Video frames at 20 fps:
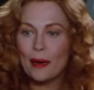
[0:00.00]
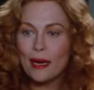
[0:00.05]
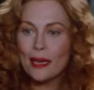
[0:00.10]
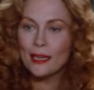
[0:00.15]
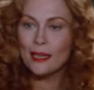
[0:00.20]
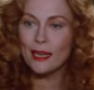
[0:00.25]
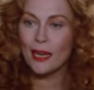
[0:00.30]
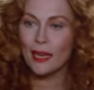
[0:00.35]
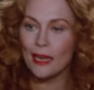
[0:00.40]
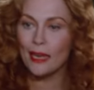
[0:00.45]

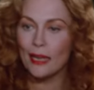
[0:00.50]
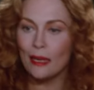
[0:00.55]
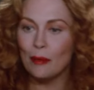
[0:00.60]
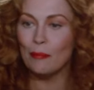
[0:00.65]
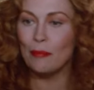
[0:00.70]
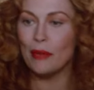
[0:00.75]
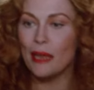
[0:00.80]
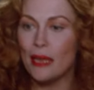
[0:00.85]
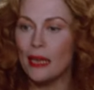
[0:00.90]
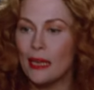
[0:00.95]
special
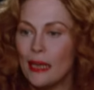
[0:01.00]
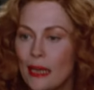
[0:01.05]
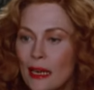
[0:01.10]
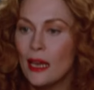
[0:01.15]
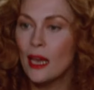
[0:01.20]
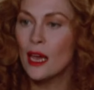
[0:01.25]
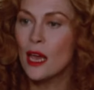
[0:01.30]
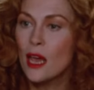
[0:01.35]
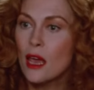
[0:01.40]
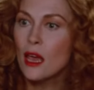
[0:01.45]
magics to
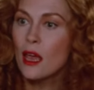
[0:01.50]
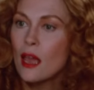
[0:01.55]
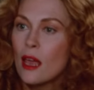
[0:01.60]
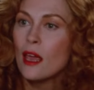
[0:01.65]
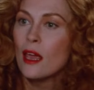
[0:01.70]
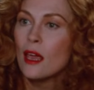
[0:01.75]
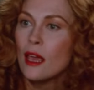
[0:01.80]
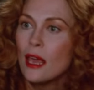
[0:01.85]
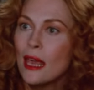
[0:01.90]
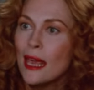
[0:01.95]
teleport that
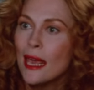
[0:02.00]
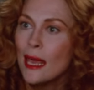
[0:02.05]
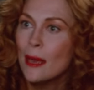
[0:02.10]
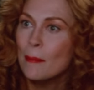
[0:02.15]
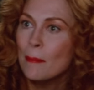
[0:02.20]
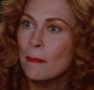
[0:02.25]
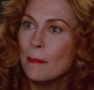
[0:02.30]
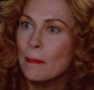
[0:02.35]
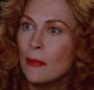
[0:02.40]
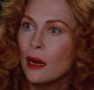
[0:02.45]
Ethan
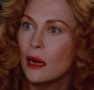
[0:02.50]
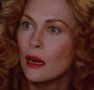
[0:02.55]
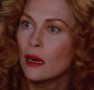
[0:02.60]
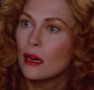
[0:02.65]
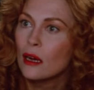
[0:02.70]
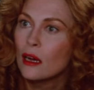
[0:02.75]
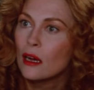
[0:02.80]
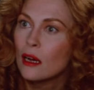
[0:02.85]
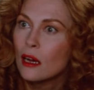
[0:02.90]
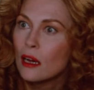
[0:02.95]
fella over to
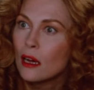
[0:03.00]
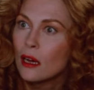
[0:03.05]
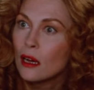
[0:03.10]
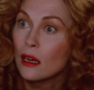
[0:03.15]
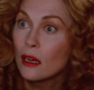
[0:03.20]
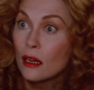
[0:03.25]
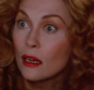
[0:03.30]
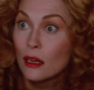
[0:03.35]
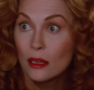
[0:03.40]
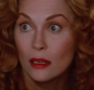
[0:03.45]
her
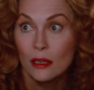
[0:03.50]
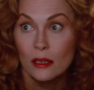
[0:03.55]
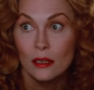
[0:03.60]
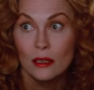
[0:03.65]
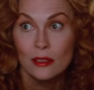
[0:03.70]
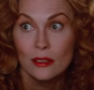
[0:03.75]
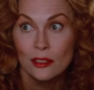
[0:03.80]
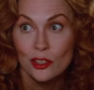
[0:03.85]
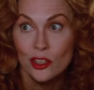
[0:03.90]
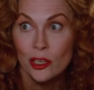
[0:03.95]
so that
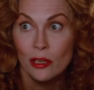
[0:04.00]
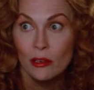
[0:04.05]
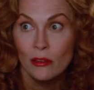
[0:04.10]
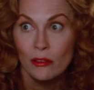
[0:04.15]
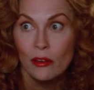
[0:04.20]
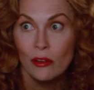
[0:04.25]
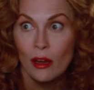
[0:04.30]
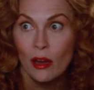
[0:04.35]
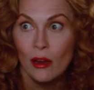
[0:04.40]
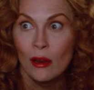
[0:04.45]
that
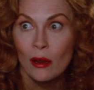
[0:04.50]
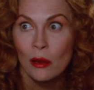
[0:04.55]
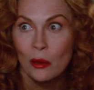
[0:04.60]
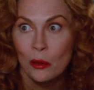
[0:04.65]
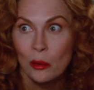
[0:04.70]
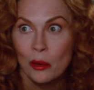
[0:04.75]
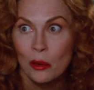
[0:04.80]
interfering super